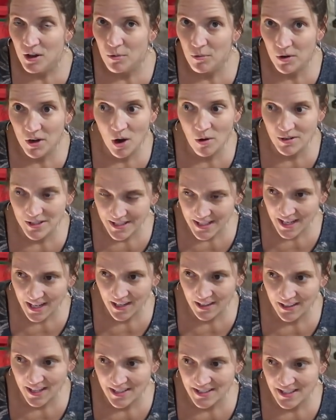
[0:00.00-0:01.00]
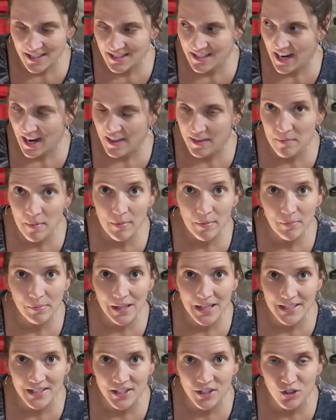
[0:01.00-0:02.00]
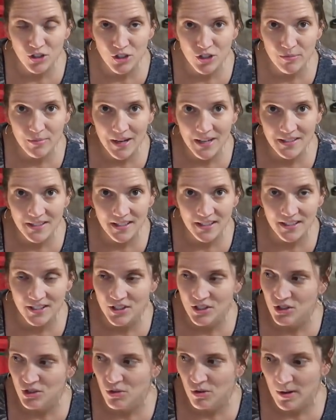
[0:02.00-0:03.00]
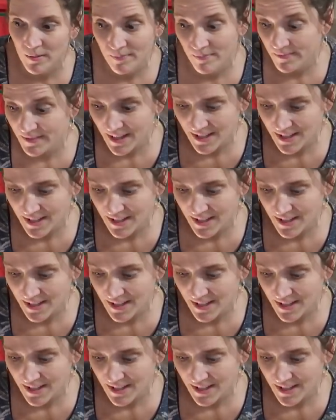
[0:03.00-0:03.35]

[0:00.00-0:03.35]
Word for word: would always take our lights and tie them up in plastic grocery bags and then store them.